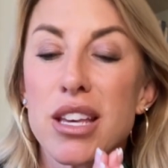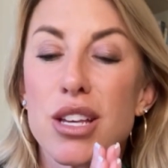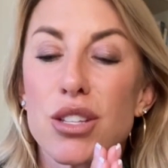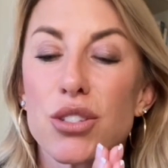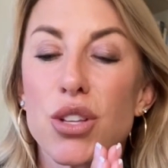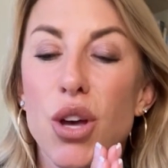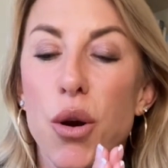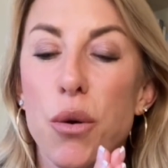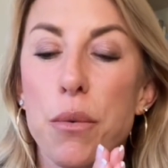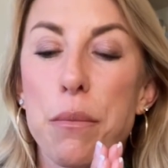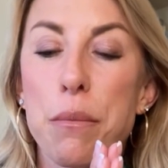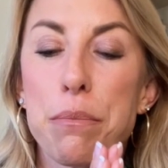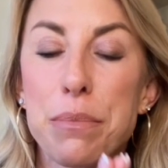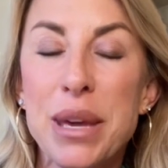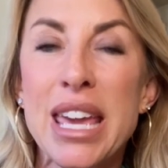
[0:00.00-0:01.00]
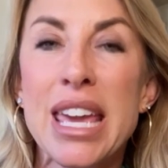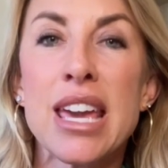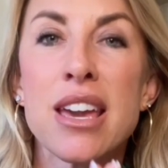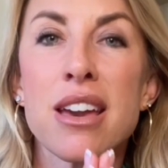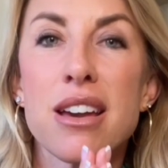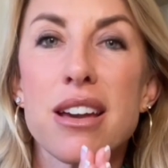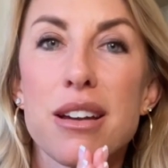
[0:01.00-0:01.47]
So
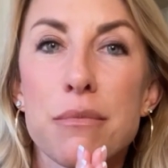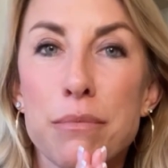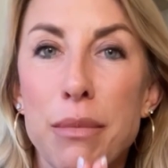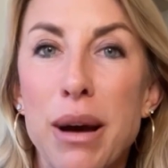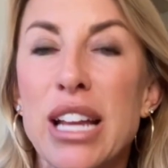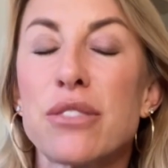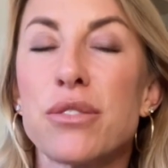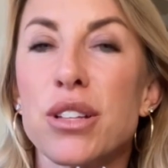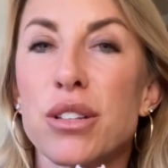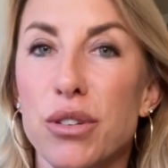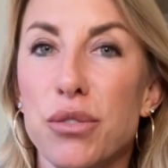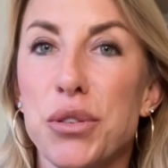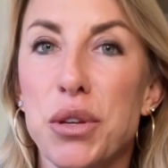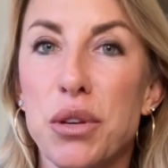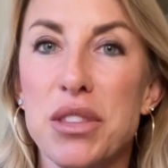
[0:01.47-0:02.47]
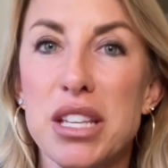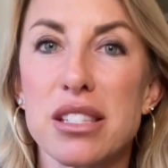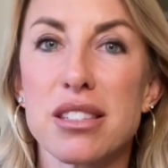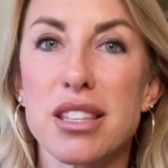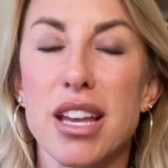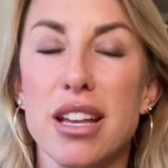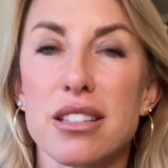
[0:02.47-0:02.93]
be mindful of a few of these
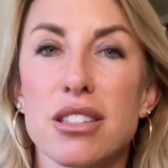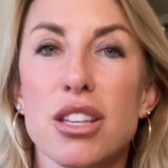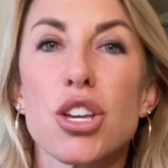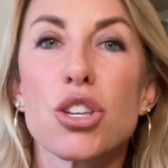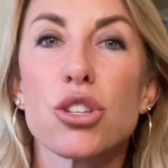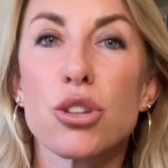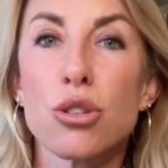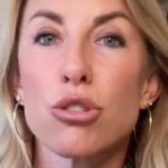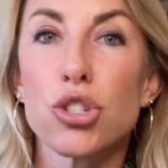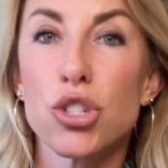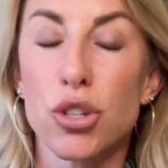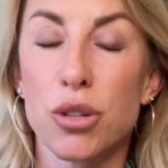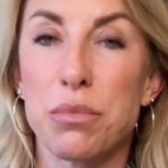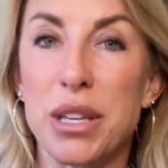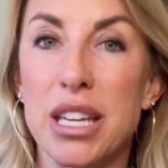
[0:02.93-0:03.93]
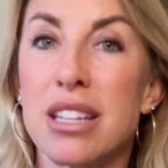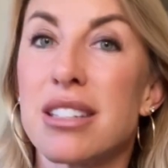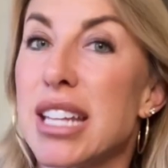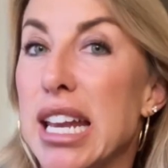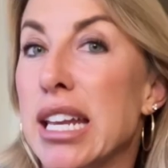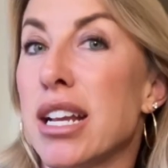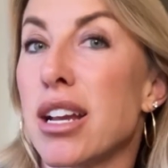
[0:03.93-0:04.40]
things. You should be
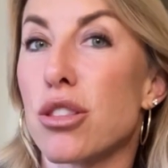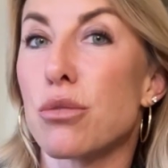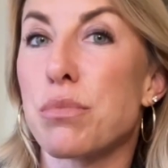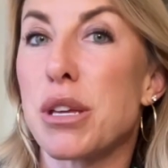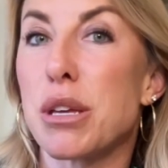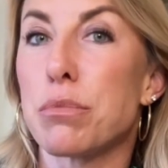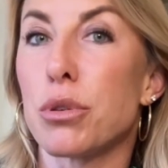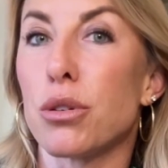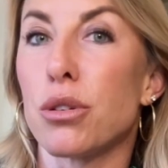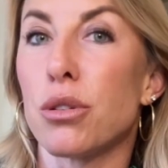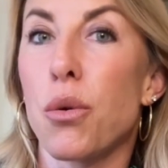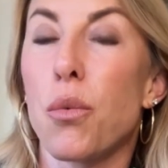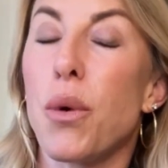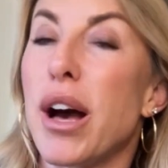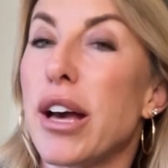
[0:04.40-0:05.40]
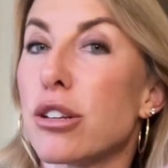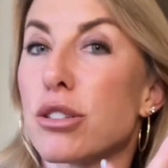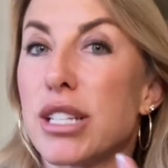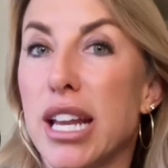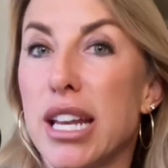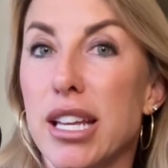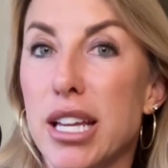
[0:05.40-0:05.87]
dating other people while you're
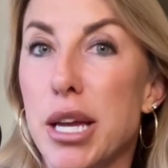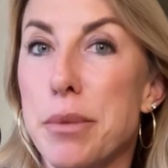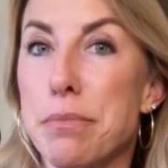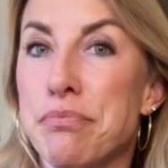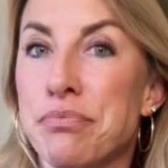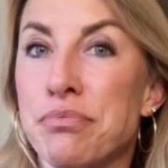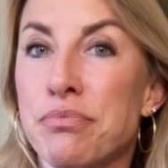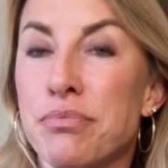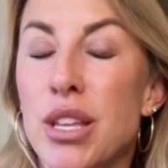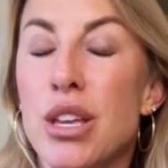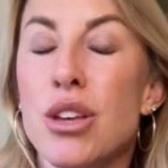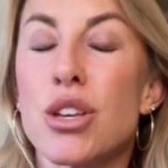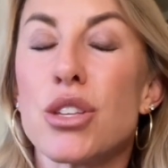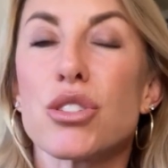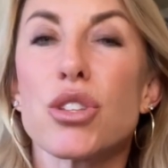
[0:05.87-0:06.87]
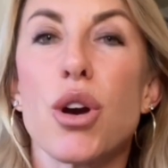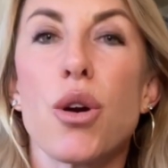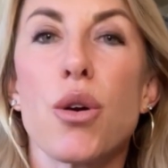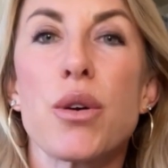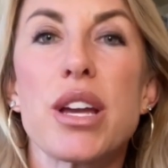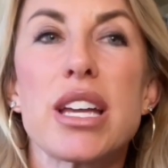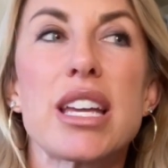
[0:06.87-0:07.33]
dating him.
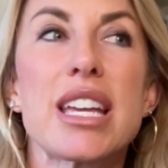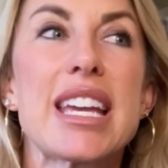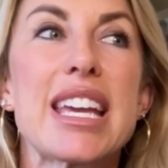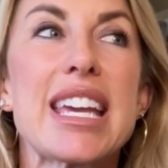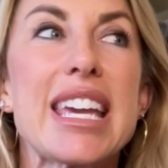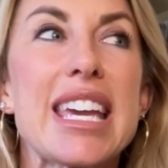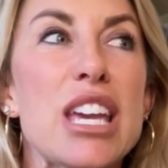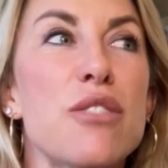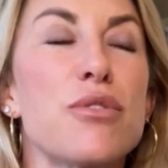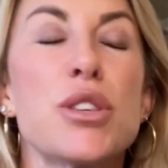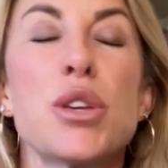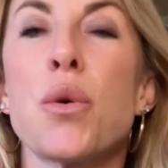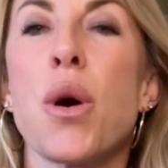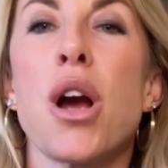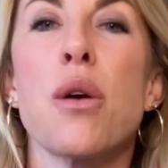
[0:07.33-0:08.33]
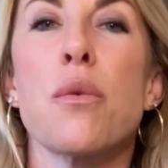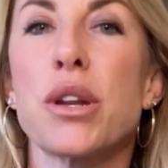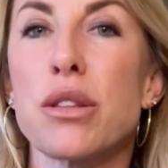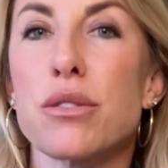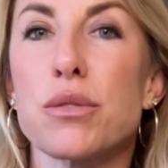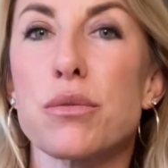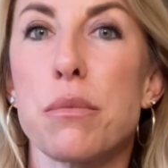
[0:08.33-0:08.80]
So if you are
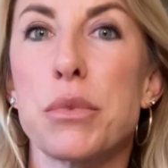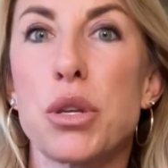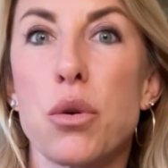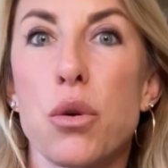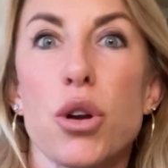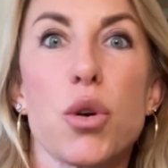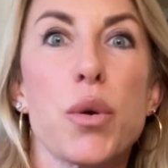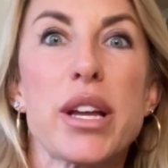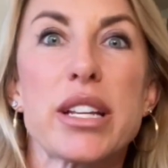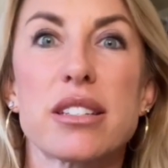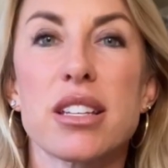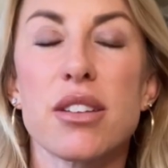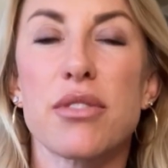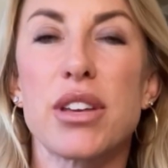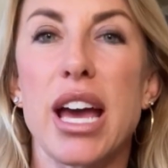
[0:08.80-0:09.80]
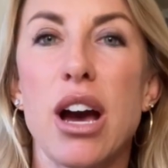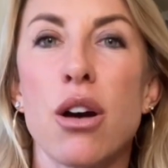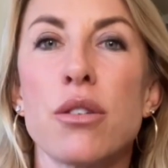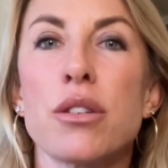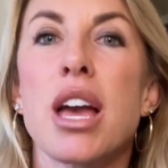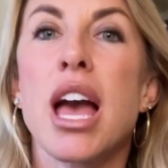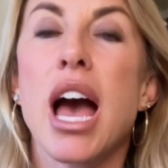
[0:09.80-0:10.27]
one of those women who are quick to give it
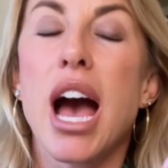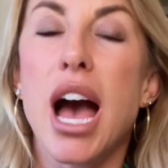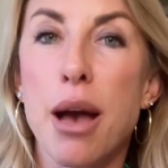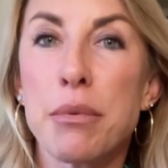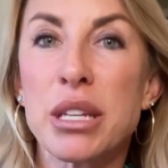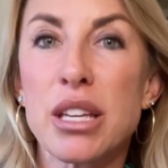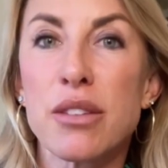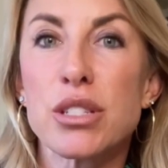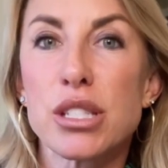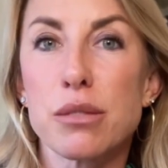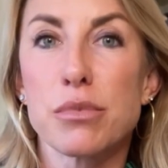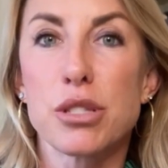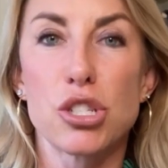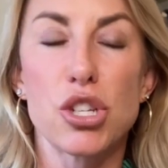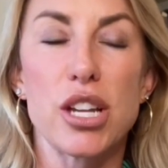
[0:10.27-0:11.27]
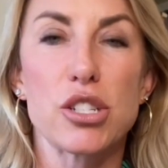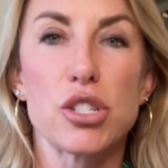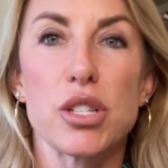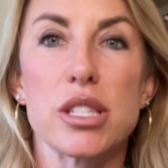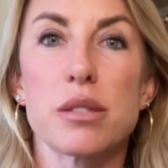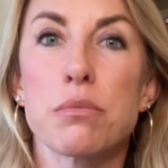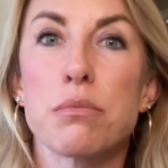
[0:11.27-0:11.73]
out, I'm going to give you some
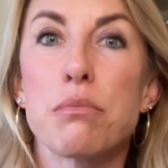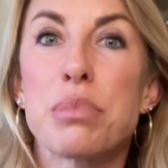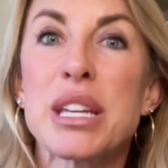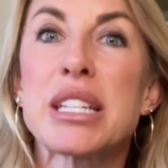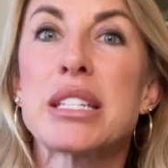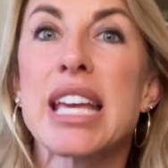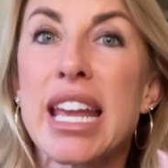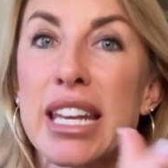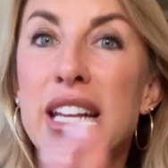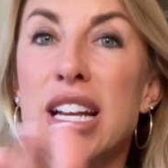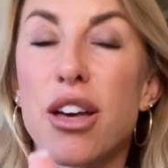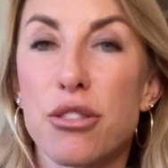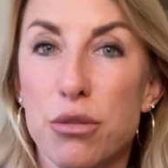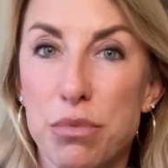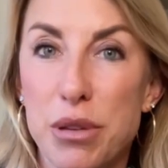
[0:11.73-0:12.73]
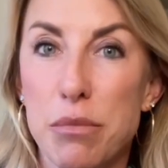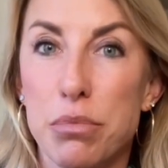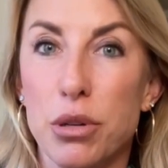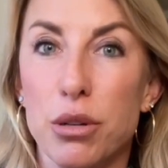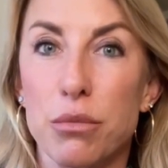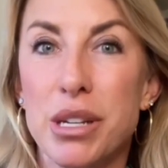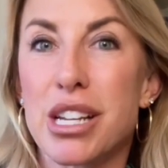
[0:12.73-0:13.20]
suggestions. Be dating other
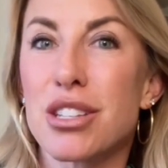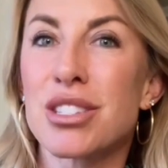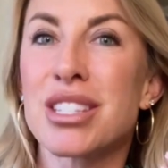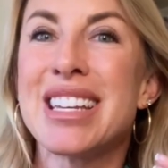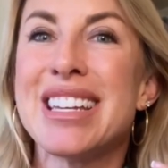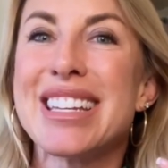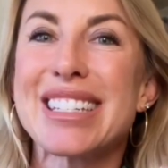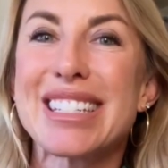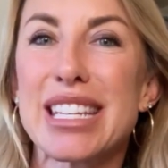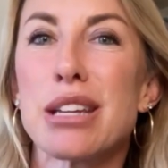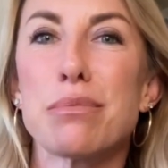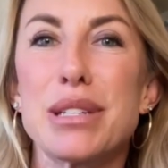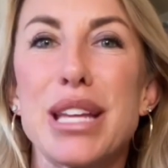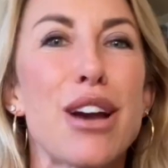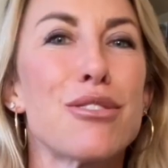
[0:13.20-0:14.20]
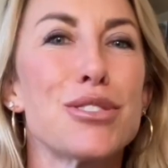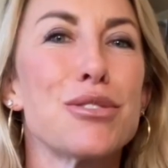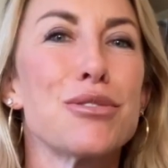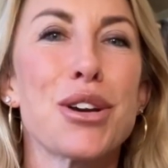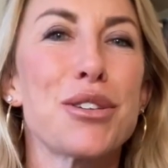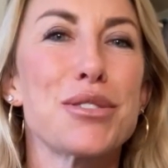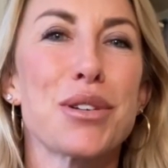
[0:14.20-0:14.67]
people, because deep down,
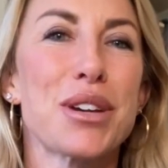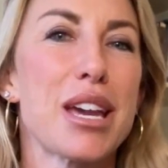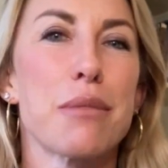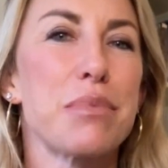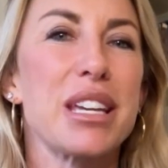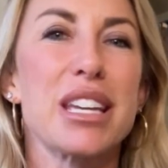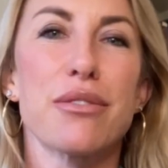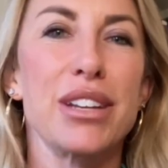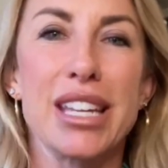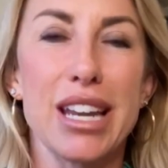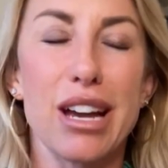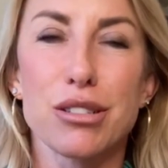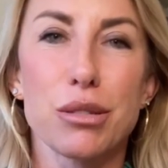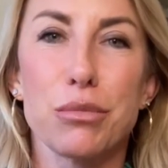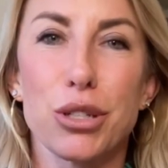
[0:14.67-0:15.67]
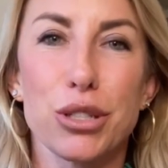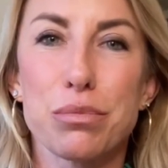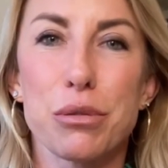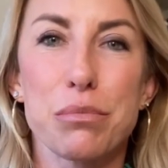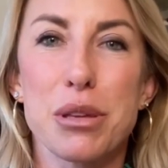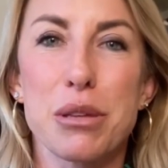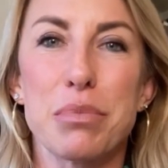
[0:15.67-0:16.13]
you can't be giving it out to
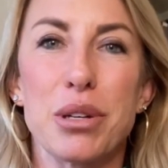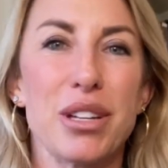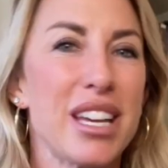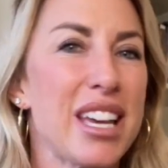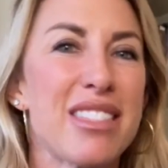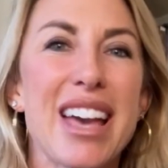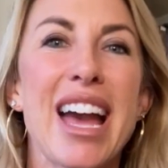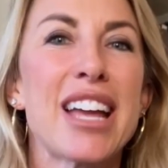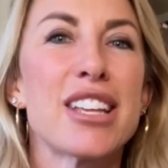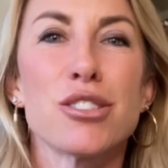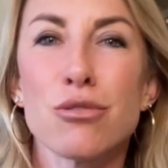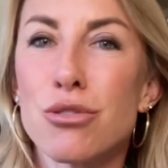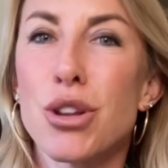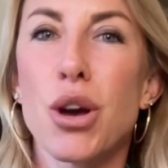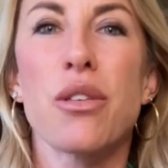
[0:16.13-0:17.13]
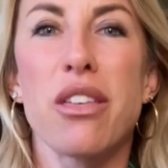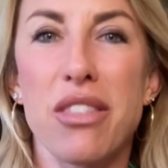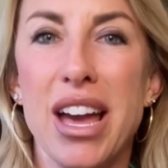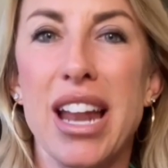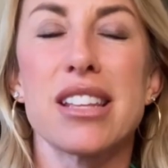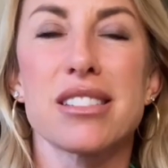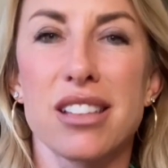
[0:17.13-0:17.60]
multiple people. That
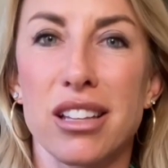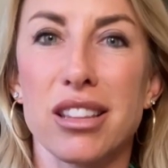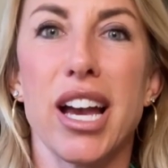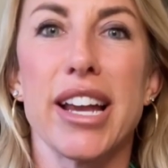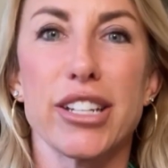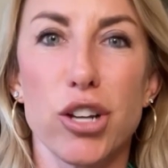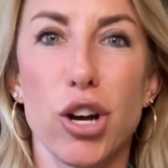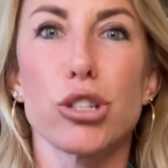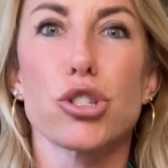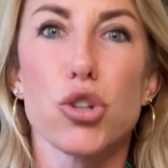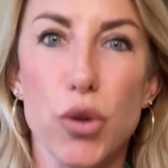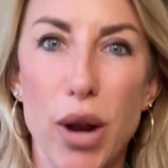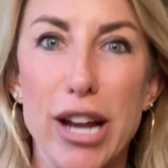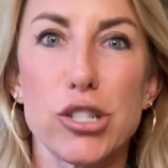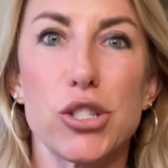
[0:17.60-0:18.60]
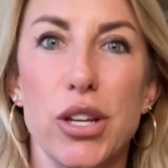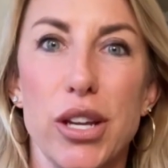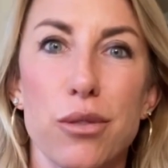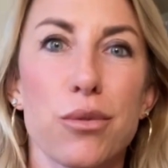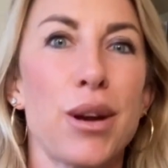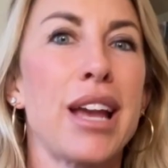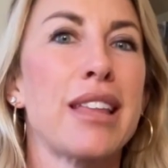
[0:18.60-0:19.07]
is a line called
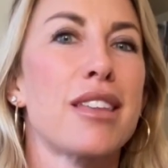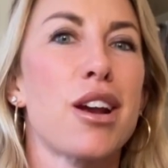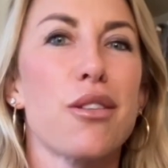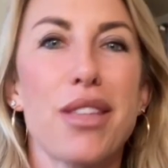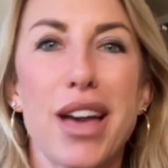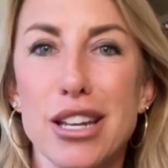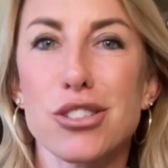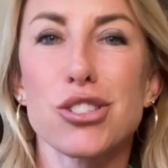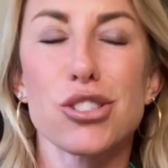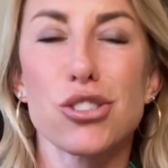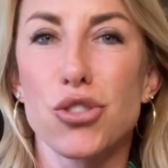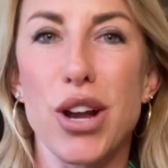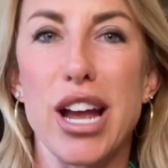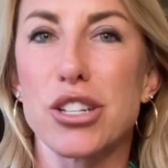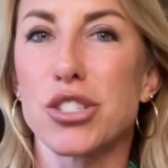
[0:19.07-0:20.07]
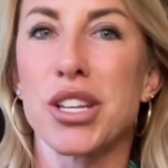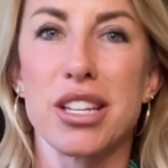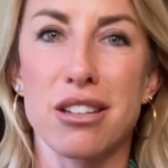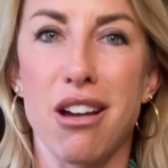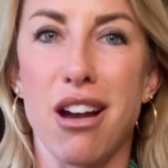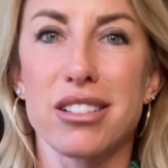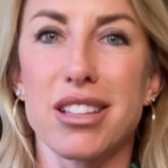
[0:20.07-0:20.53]
trashy. Right there, that is just trashy
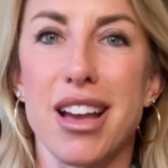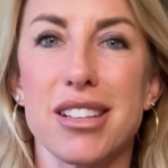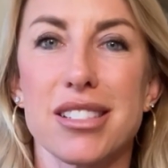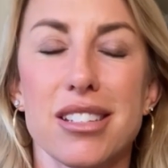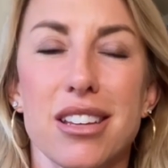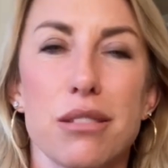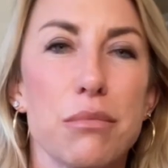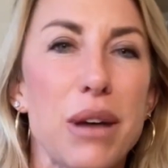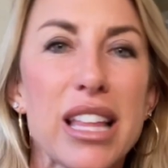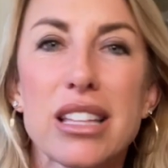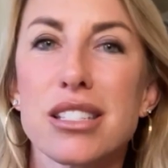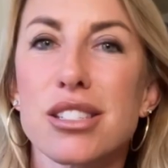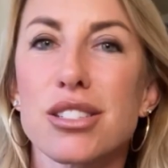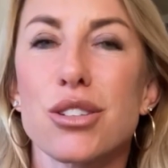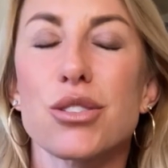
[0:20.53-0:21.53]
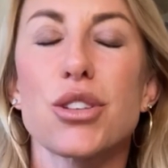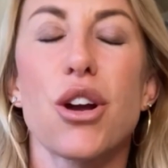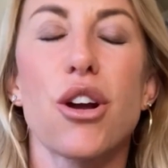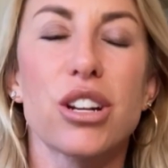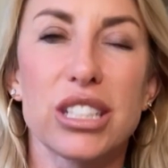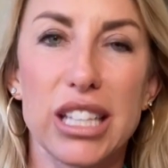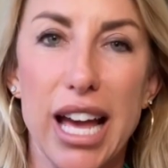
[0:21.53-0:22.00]
and not classy. And my listeners
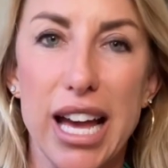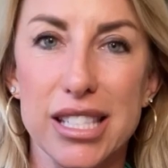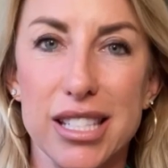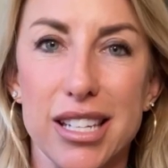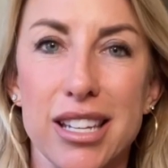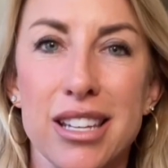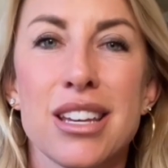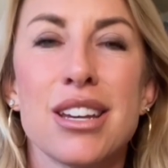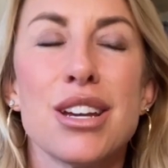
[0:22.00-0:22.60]
are classy.